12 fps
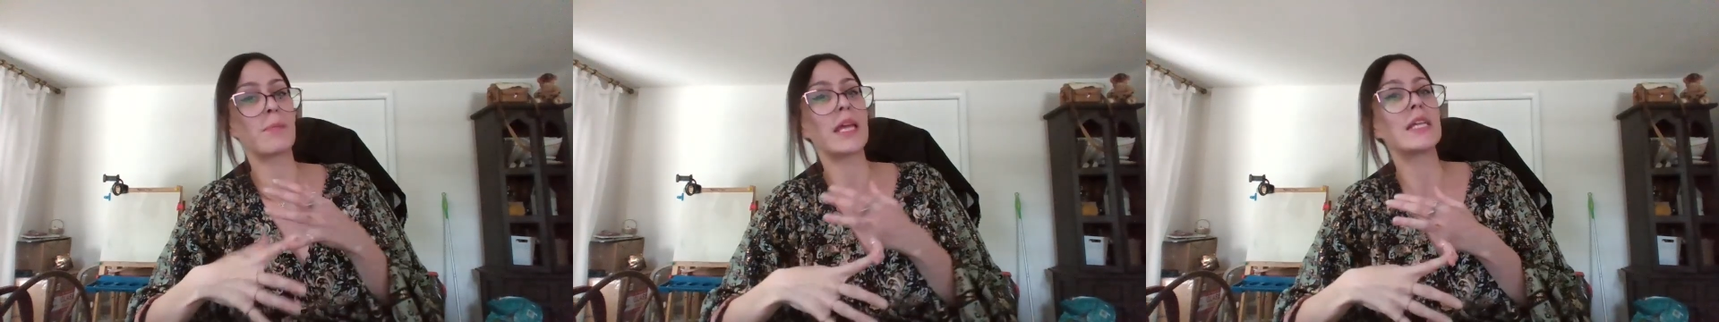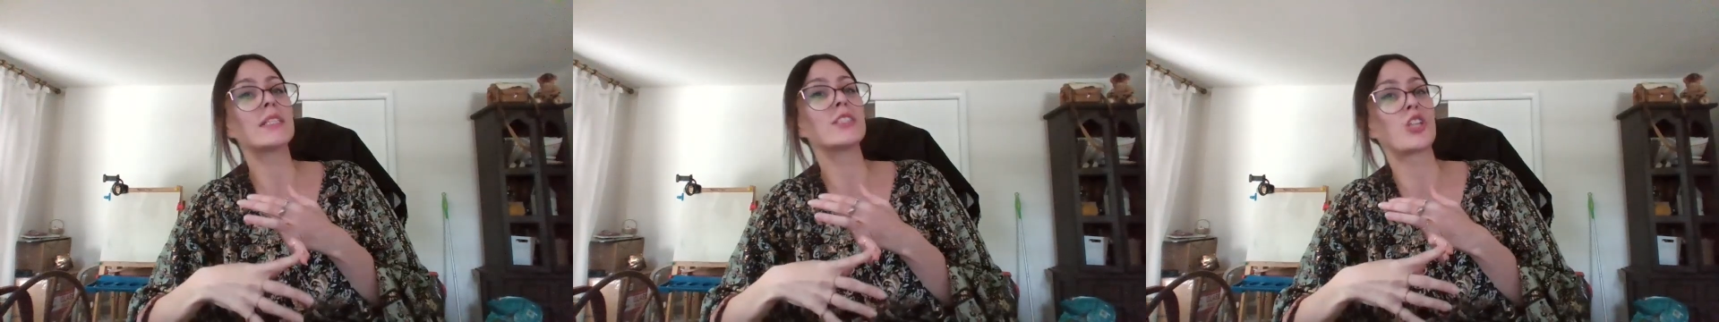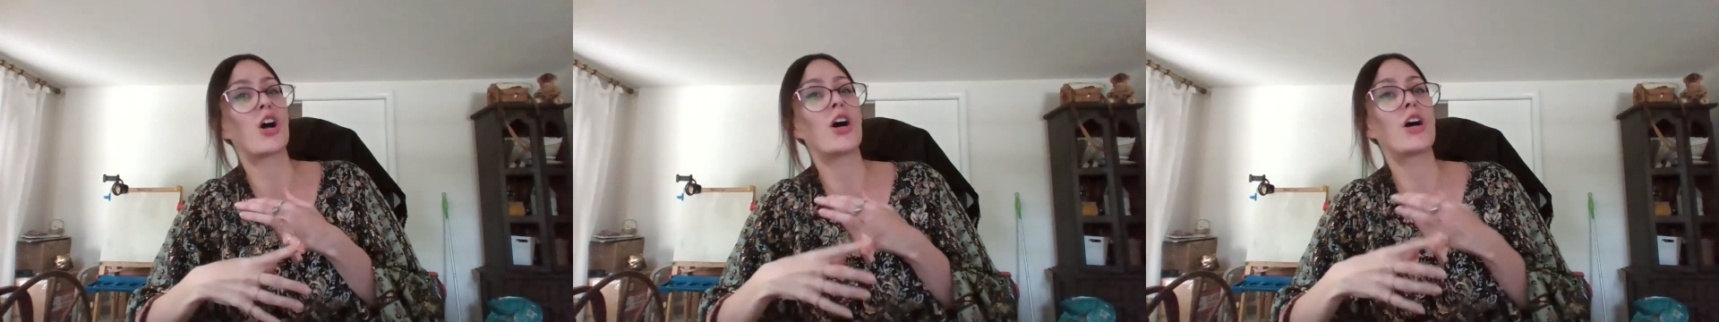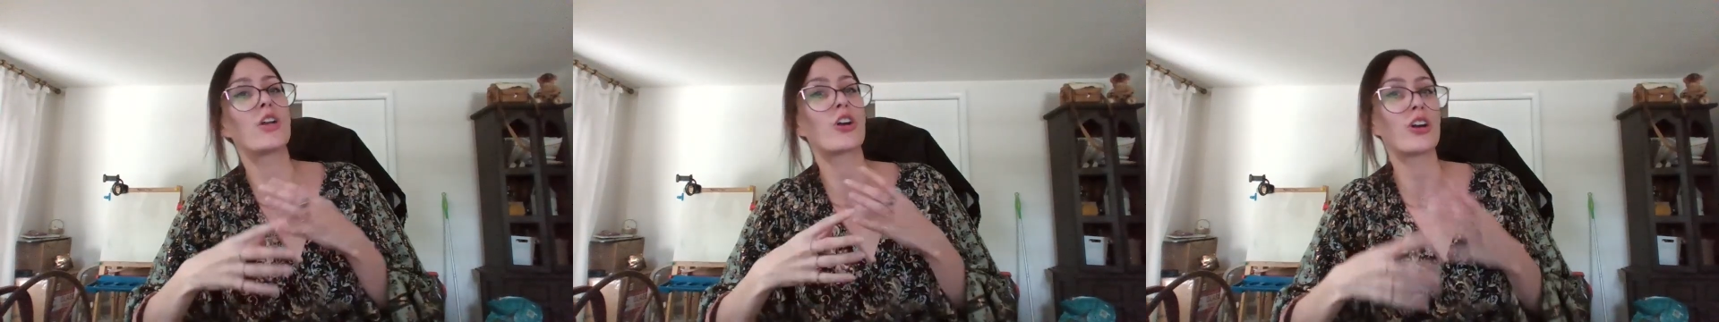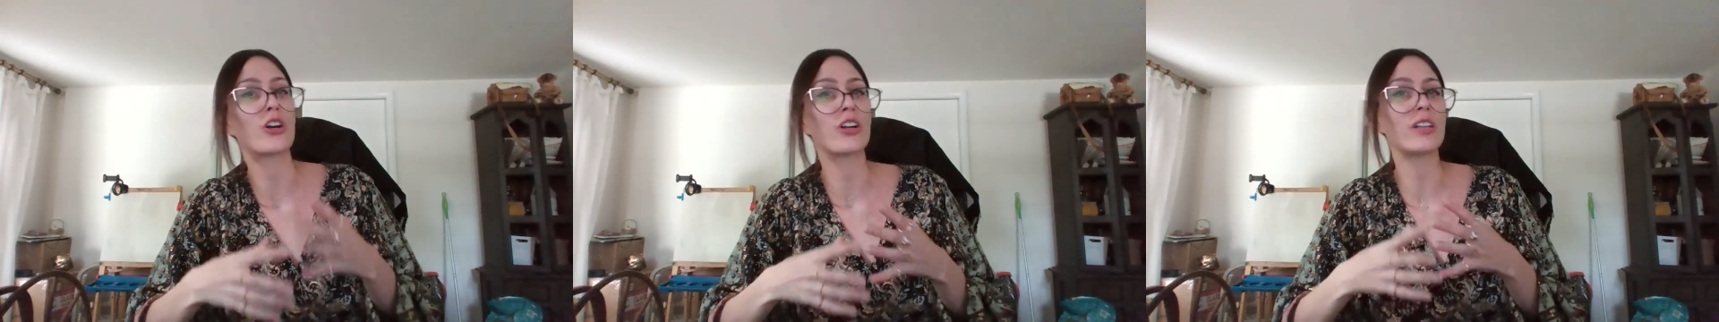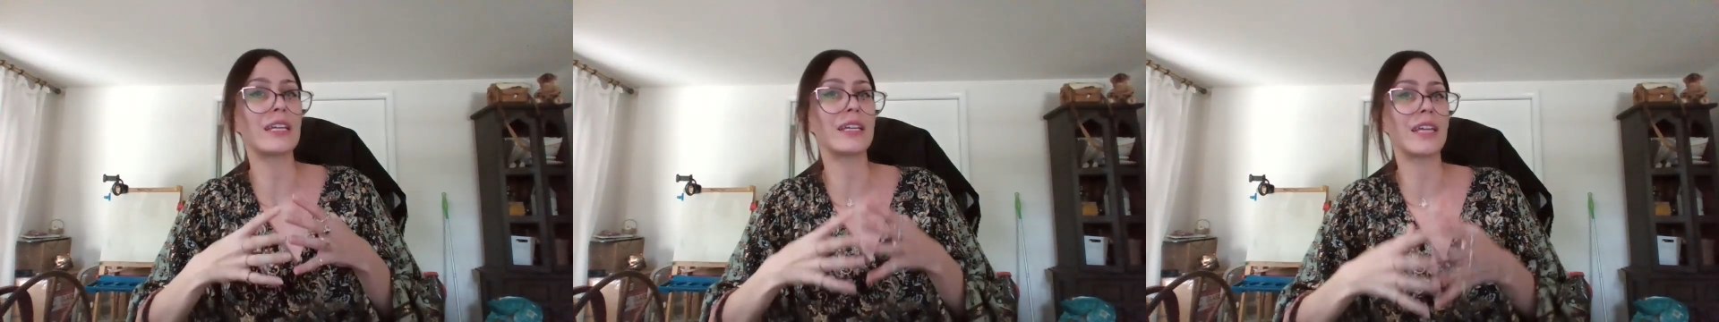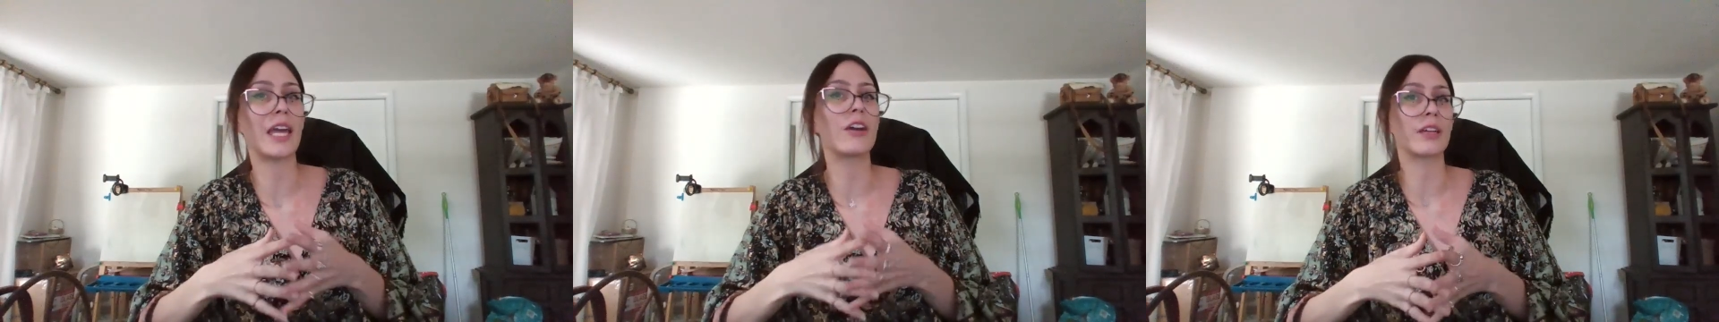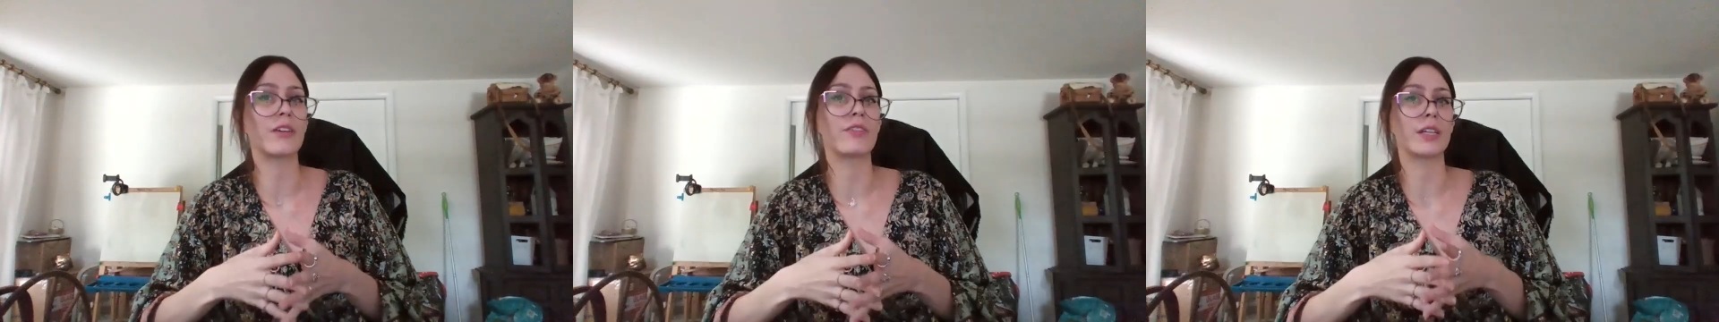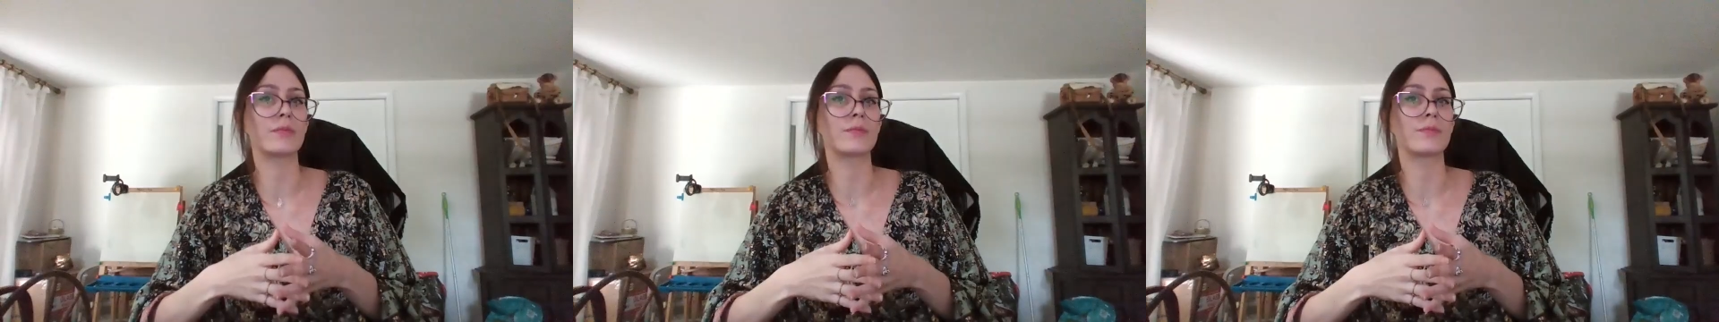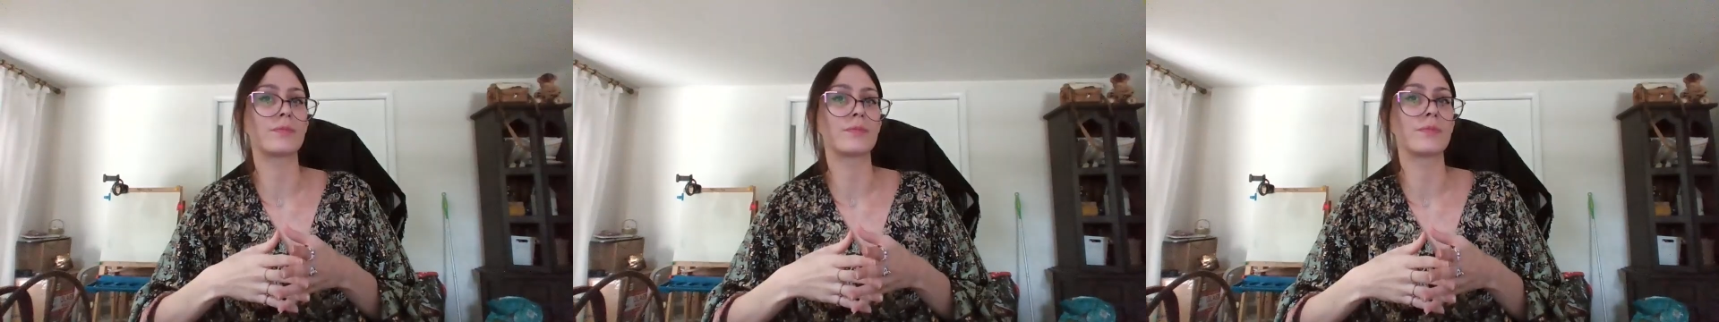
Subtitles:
based on early caregiving.